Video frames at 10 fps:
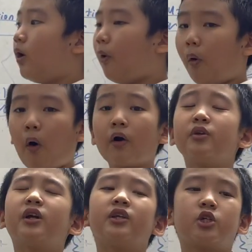Or
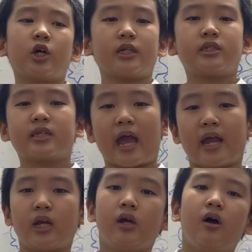you can just
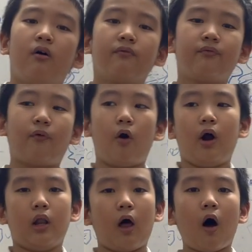say, for
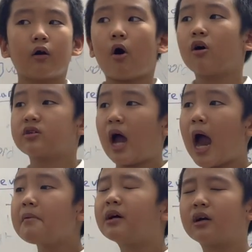a long, long
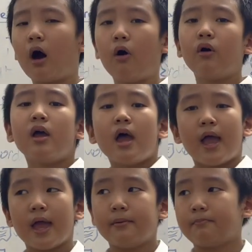time ago,
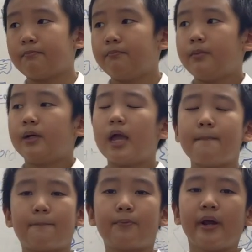in
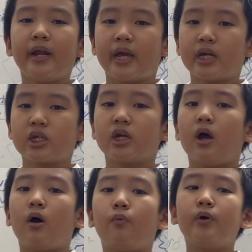British,
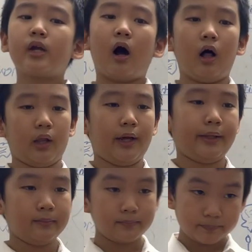we call
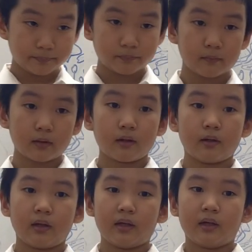it,
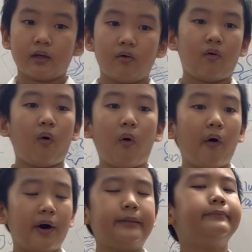
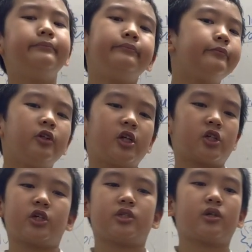or you can
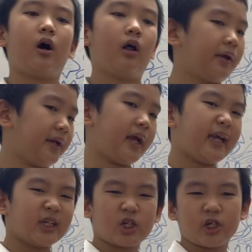just call it
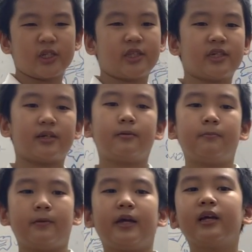ancient
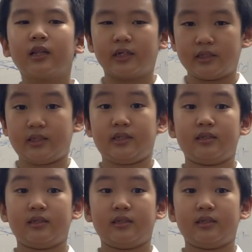England.